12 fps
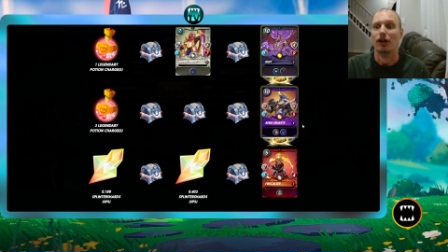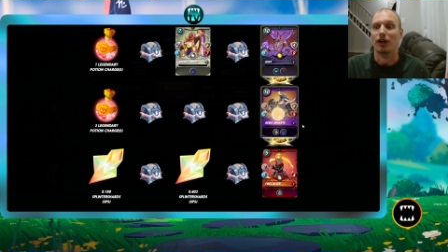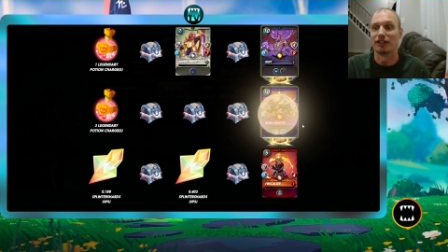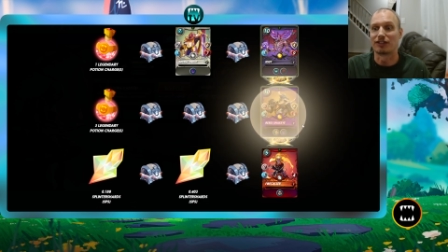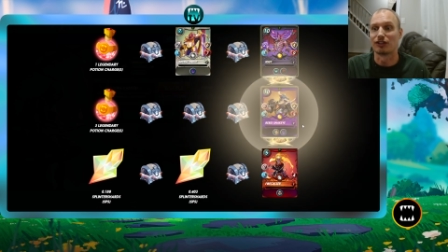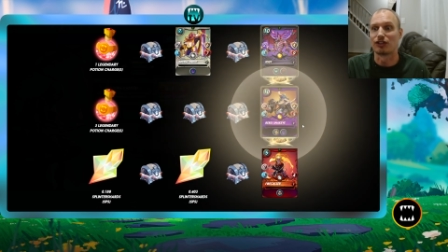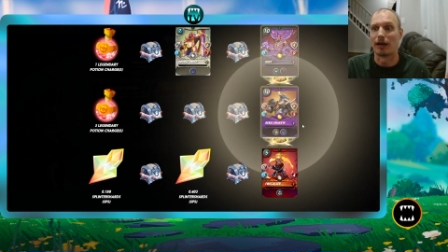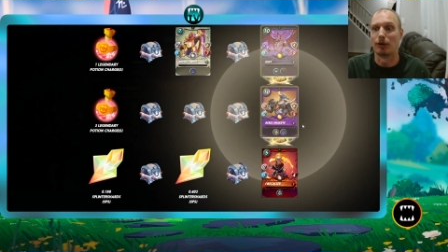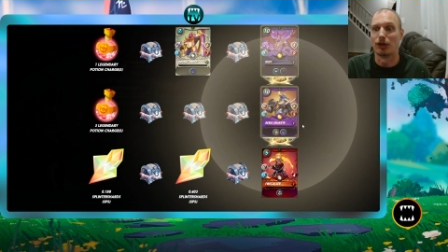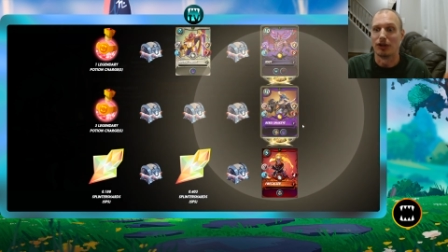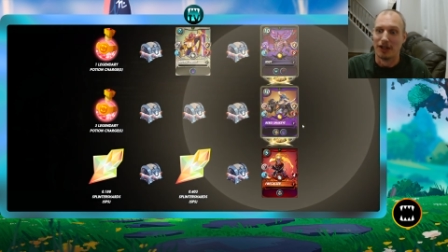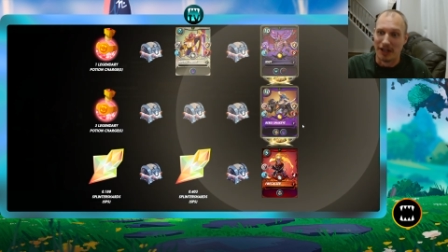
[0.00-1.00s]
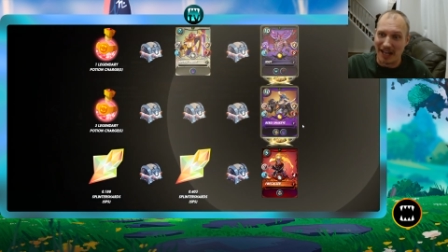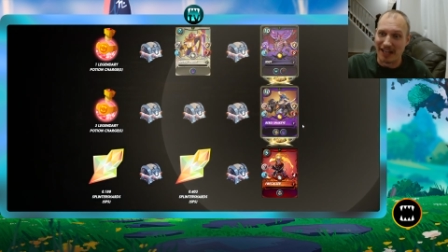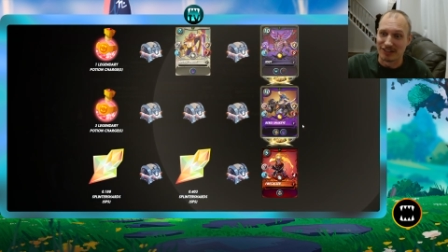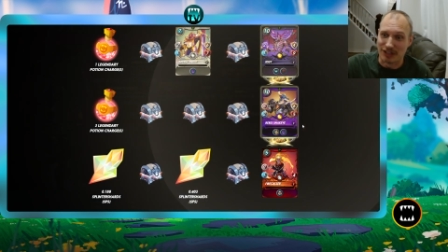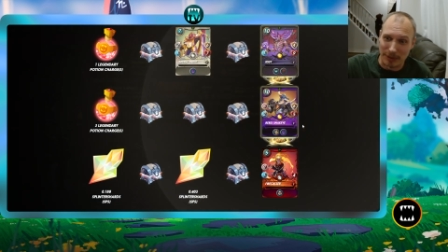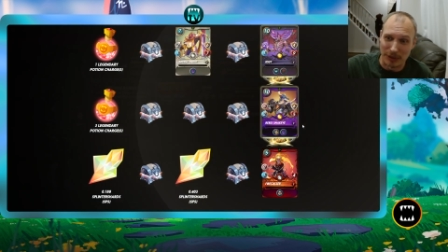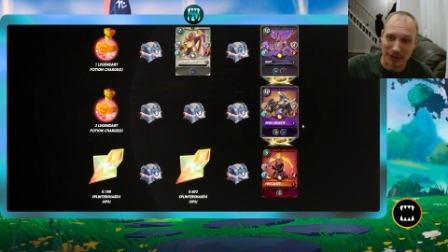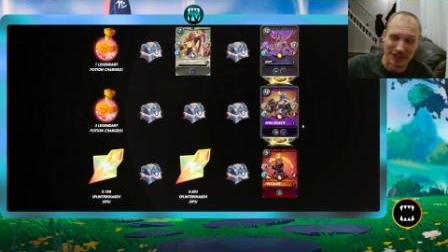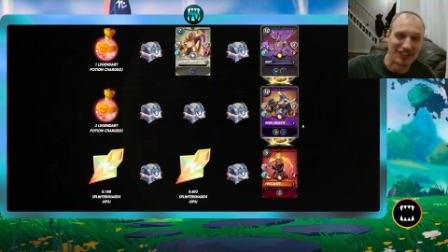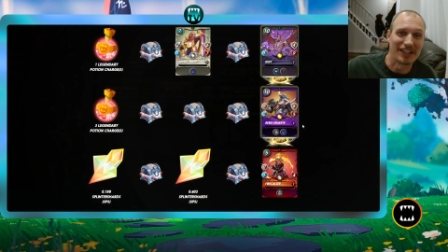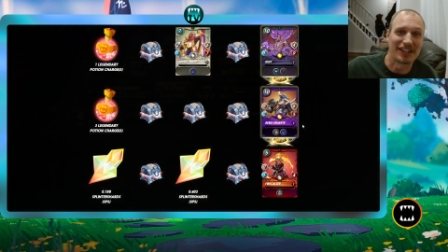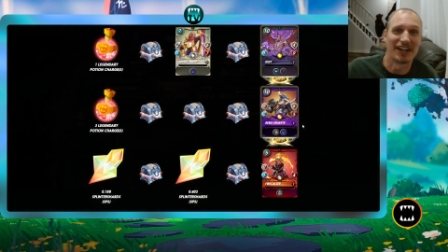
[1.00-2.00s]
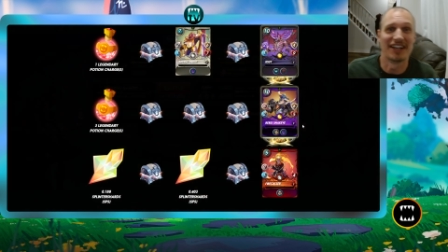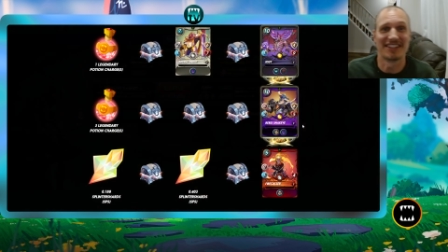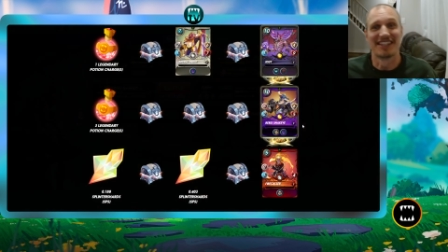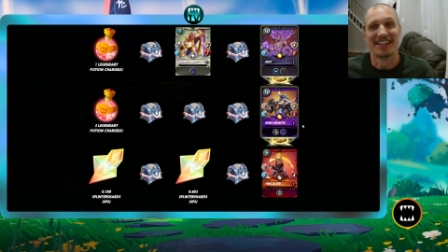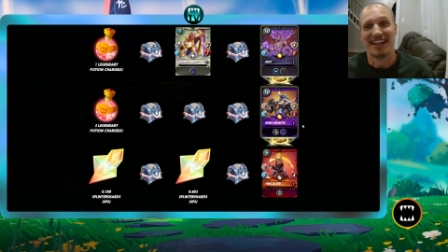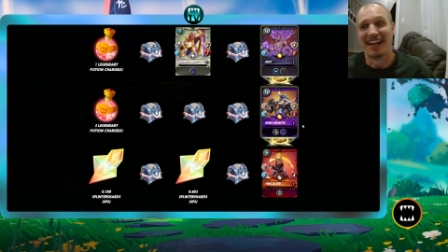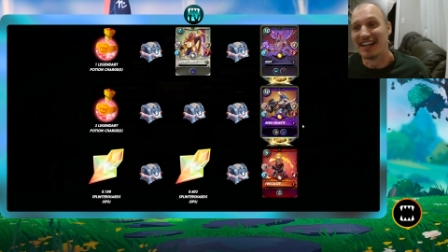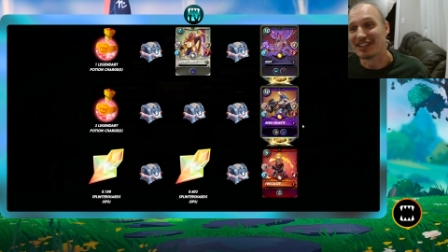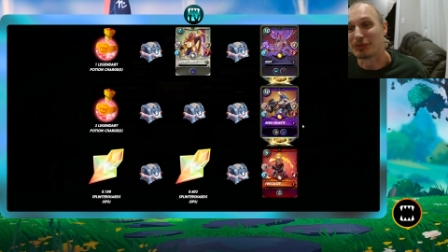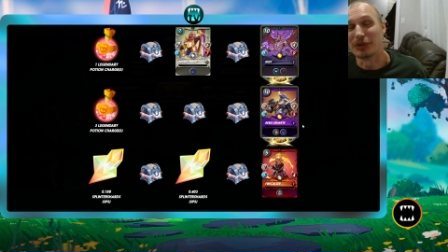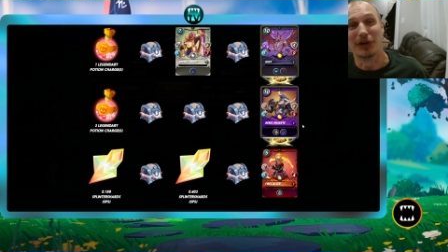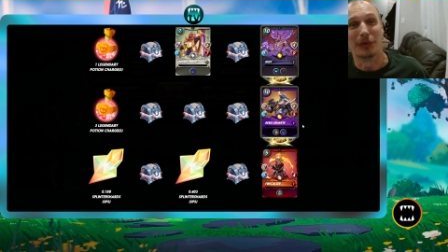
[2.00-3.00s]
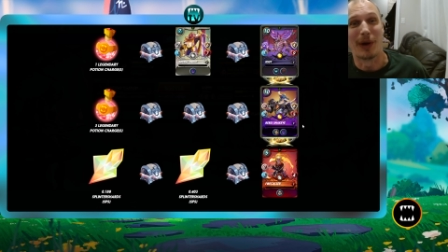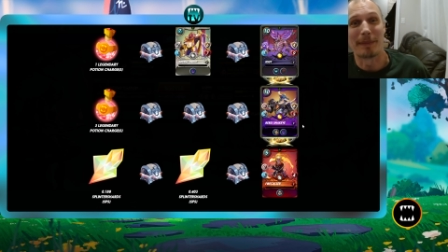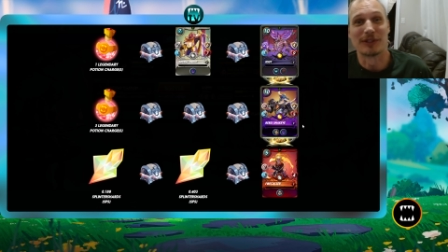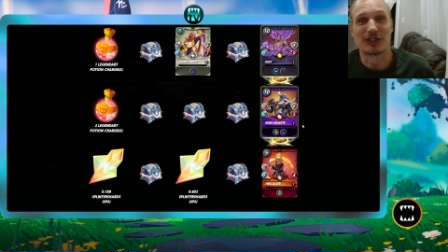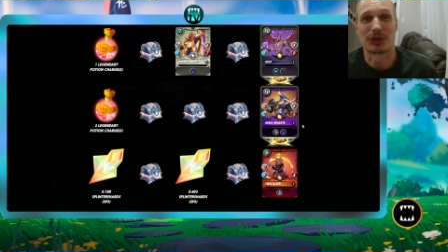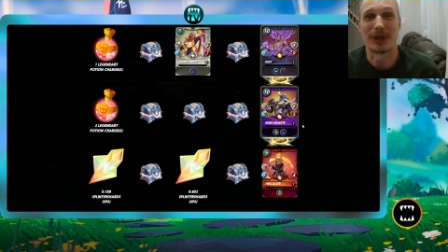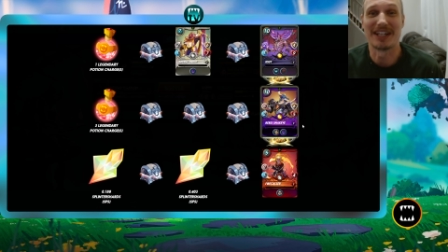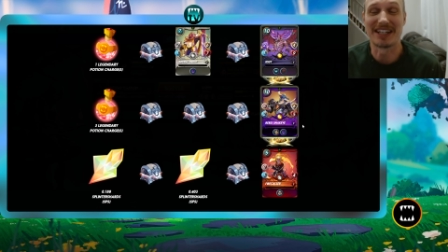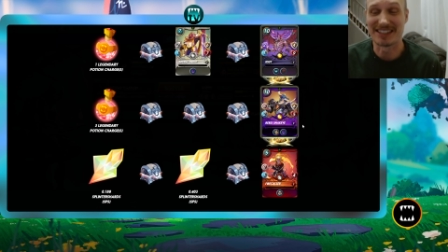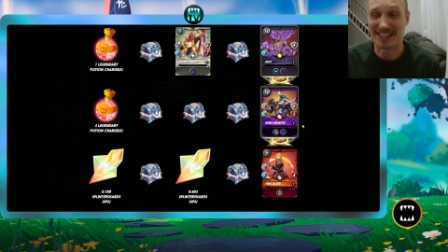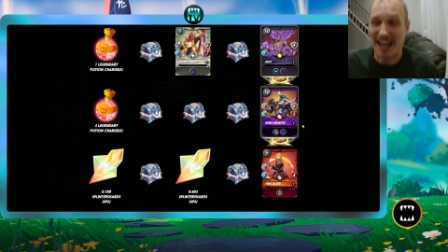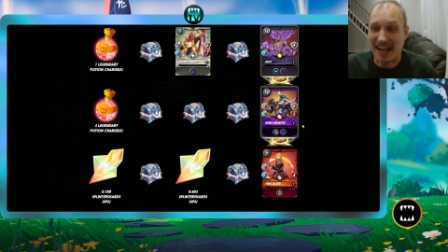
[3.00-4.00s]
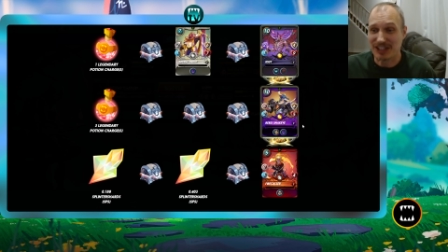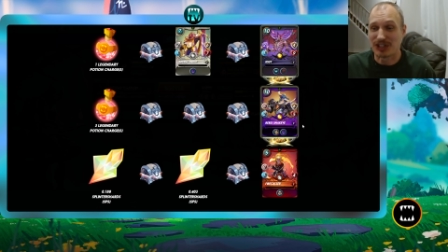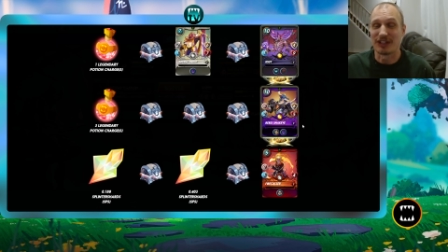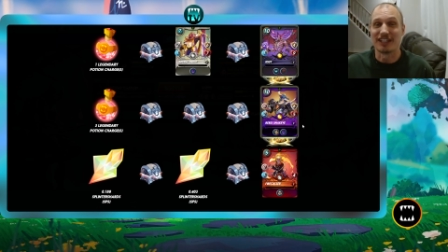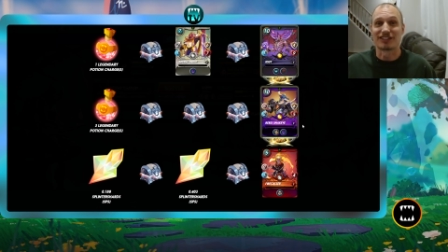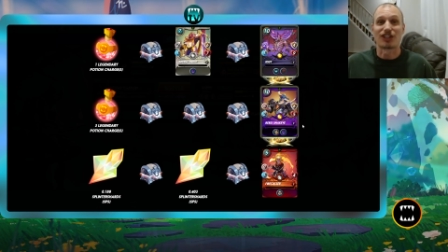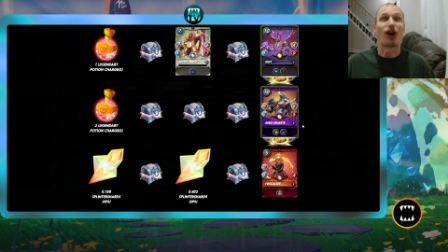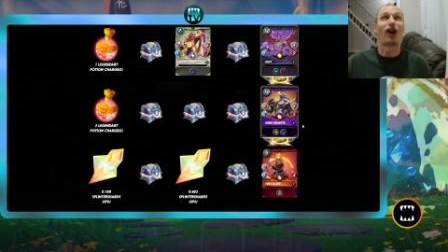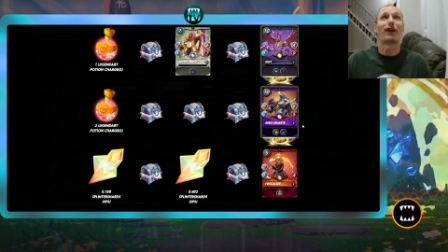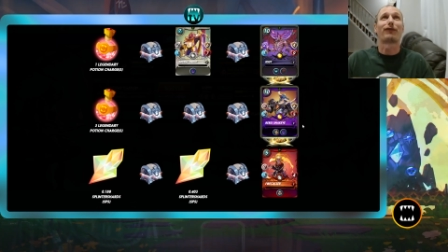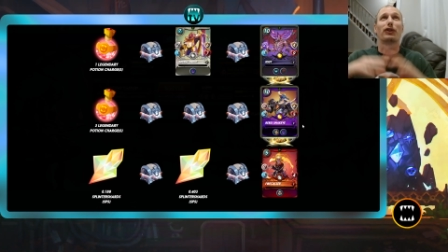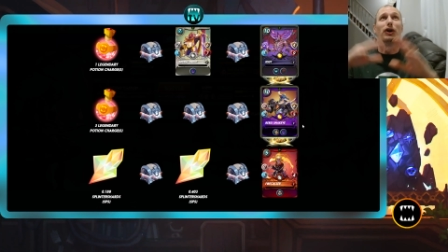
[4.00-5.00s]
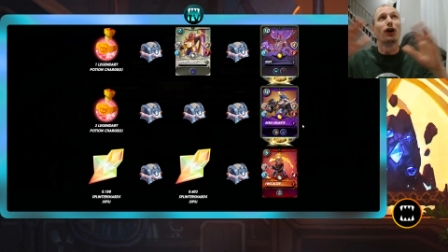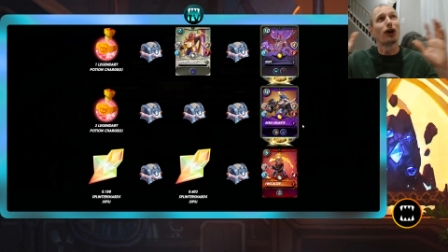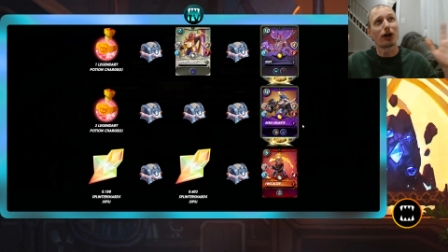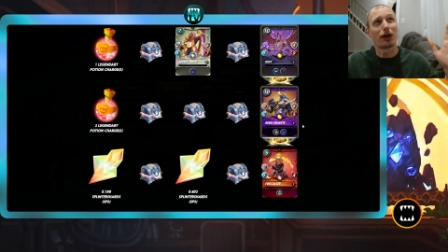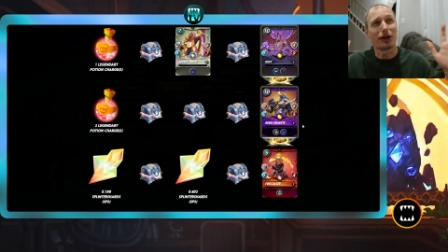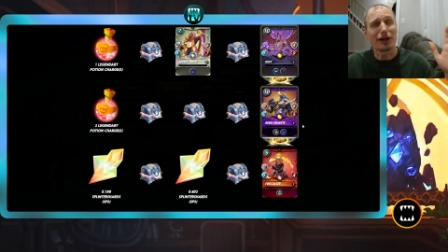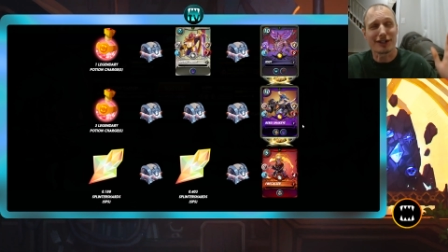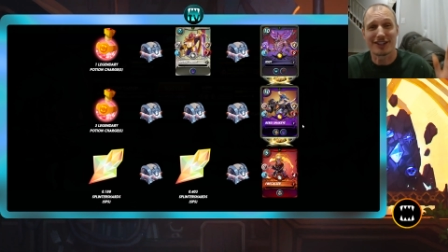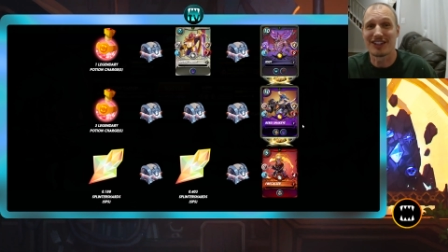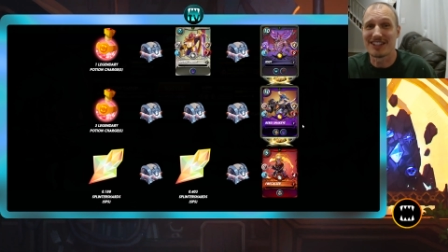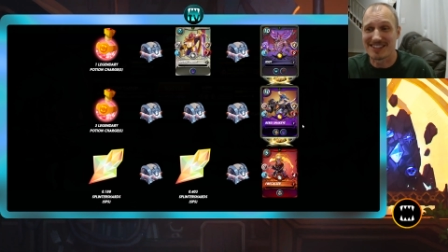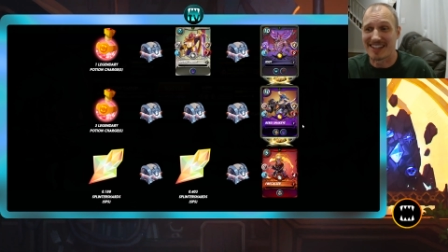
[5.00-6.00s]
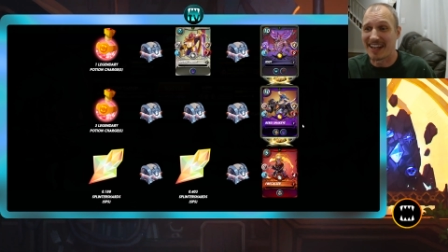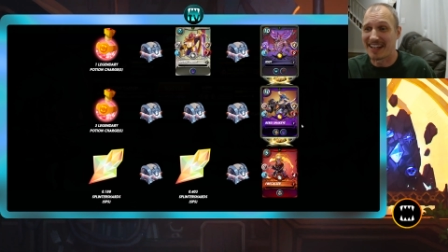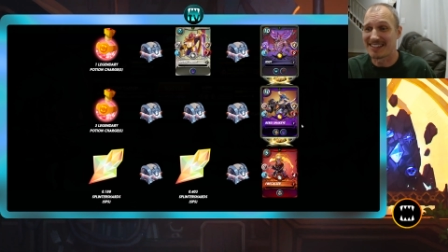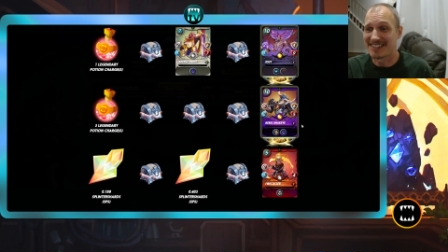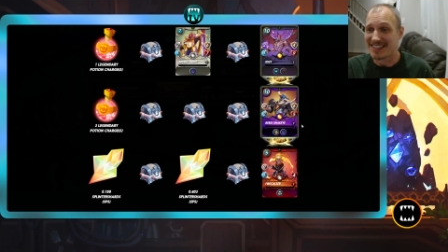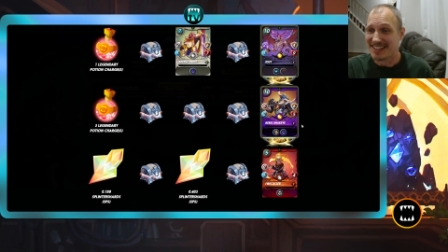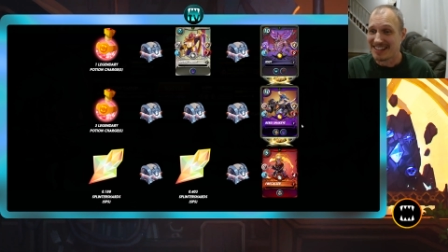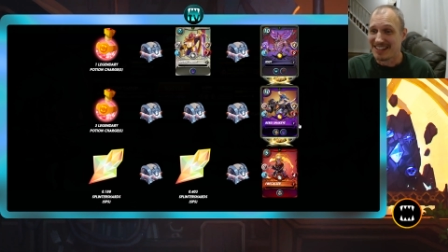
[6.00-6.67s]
It's a double, and it's a Beric Snake Eyes. And as we know, weapons training is actually, it's off the hook these days.